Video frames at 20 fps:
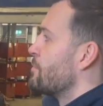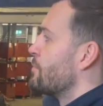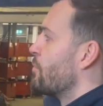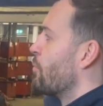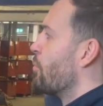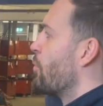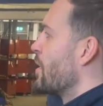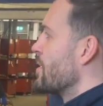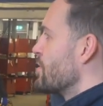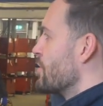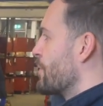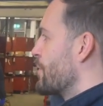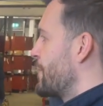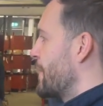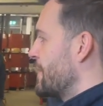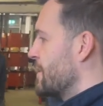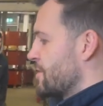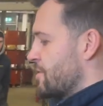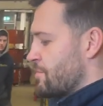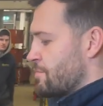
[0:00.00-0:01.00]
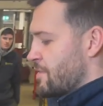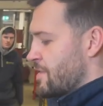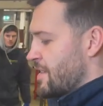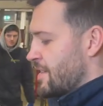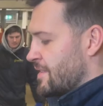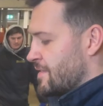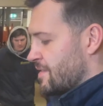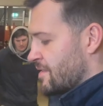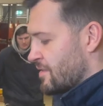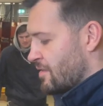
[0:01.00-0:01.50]
When you're finished with
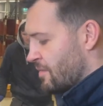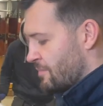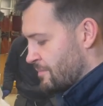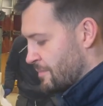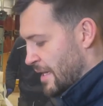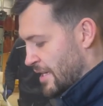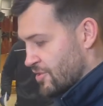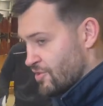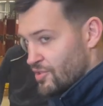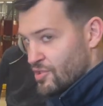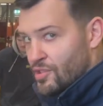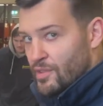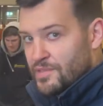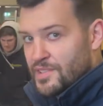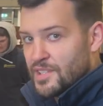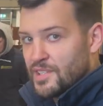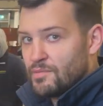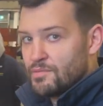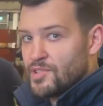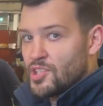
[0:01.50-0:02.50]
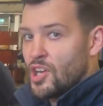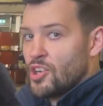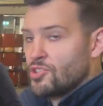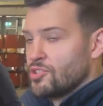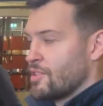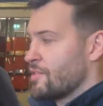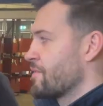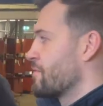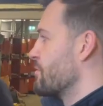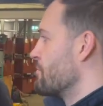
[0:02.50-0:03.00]
it, make sure you obviously turn
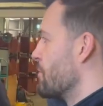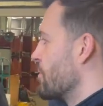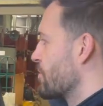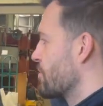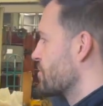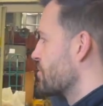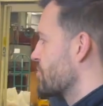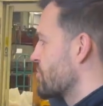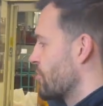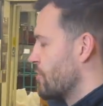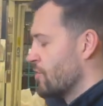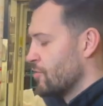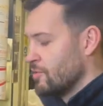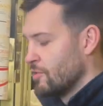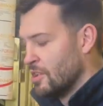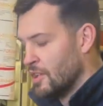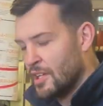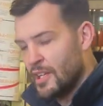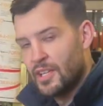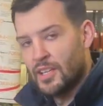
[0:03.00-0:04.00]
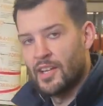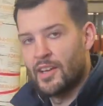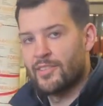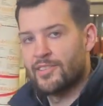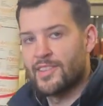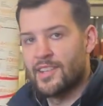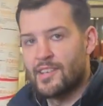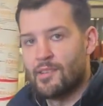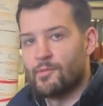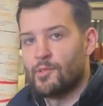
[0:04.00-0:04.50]
off the remote control. Last
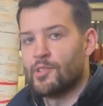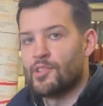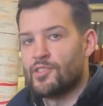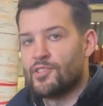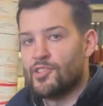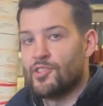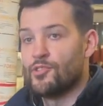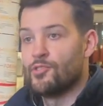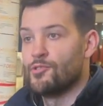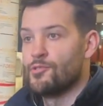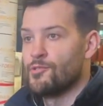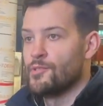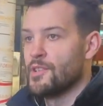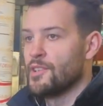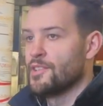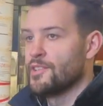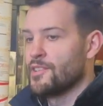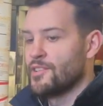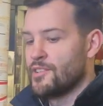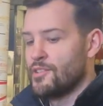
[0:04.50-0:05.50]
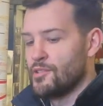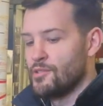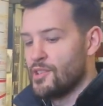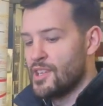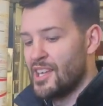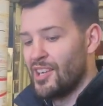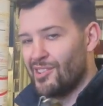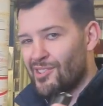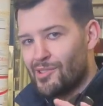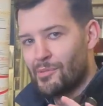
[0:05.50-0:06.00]
thing you want to do is to
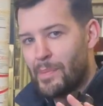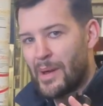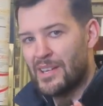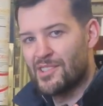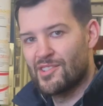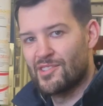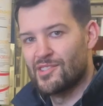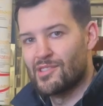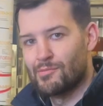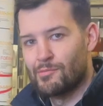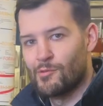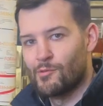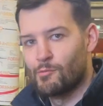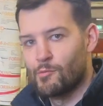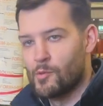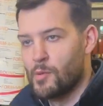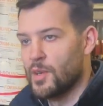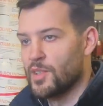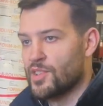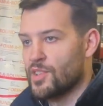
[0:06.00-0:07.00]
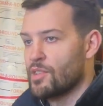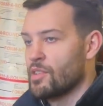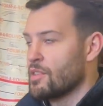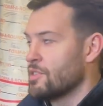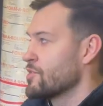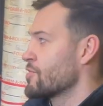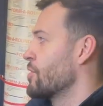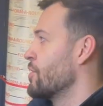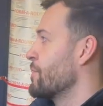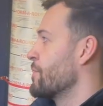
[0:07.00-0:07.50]
kill the battery on your remote
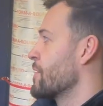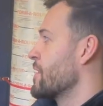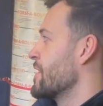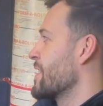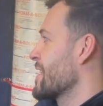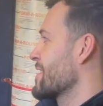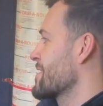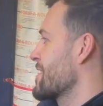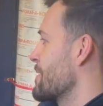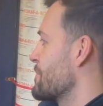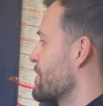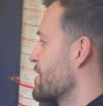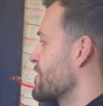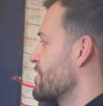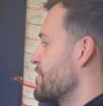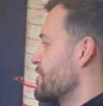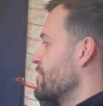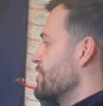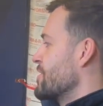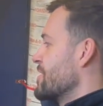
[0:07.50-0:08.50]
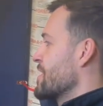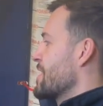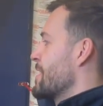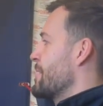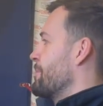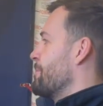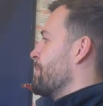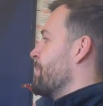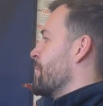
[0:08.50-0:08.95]
control for the next time that you're using it.